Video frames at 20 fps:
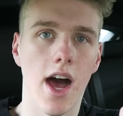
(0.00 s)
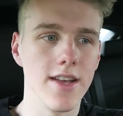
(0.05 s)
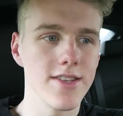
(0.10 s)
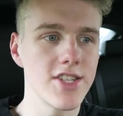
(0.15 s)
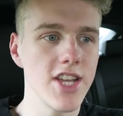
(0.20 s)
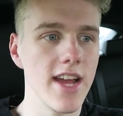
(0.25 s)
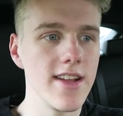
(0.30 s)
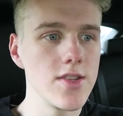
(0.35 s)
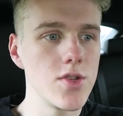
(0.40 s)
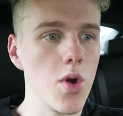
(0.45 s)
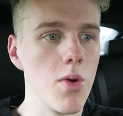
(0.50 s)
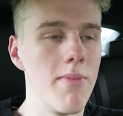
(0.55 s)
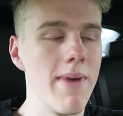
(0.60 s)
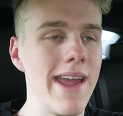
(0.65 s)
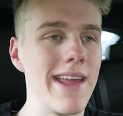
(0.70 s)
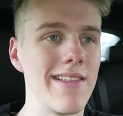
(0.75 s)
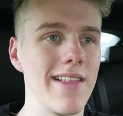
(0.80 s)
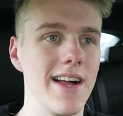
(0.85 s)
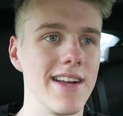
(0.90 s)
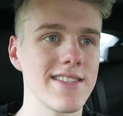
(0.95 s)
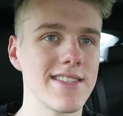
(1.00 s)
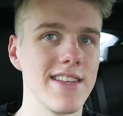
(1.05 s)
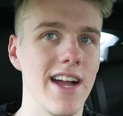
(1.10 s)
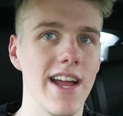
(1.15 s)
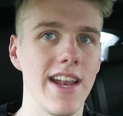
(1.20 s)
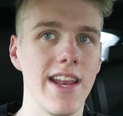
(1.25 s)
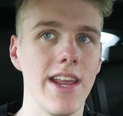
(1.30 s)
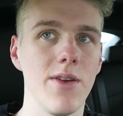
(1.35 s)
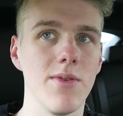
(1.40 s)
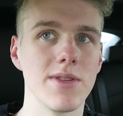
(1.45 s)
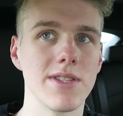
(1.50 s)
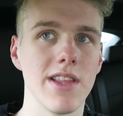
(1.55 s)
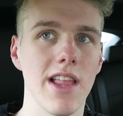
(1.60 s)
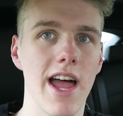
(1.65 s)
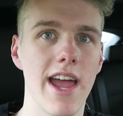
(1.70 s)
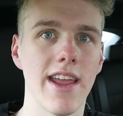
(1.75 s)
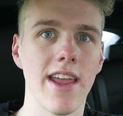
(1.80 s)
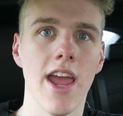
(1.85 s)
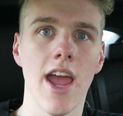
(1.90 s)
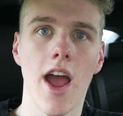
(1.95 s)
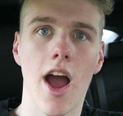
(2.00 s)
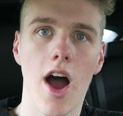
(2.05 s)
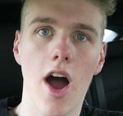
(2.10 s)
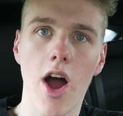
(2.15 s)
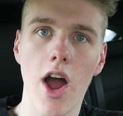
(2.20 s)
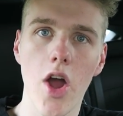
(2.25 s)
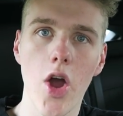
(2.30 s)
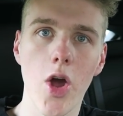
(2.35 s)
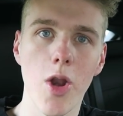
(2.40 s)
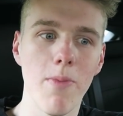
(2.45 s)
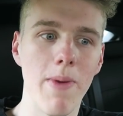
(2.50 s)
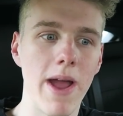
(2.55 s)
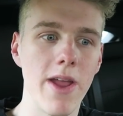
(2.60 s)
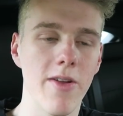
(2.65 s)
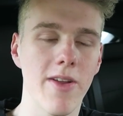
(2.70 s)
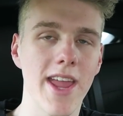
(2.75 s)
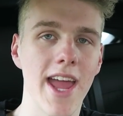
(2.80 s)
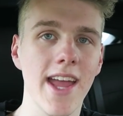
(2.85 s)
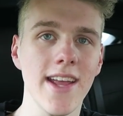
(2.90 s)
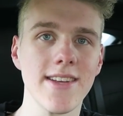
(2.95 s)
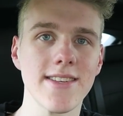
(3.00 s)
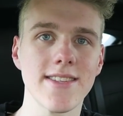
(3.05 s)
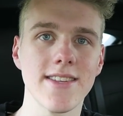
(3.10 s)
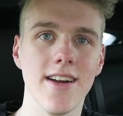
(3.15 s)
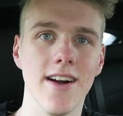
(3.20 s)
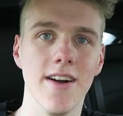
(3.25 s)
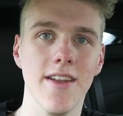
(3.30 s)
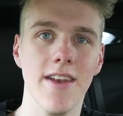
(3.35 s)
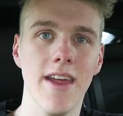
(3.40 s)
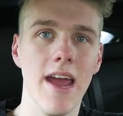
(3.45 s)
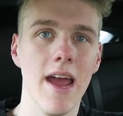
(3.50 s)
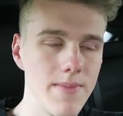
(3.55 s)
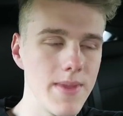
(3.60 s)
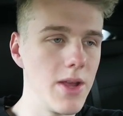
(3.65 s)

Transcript: I was chatting to a mate last night and he was like, oh, I heard about your Kangaskhan.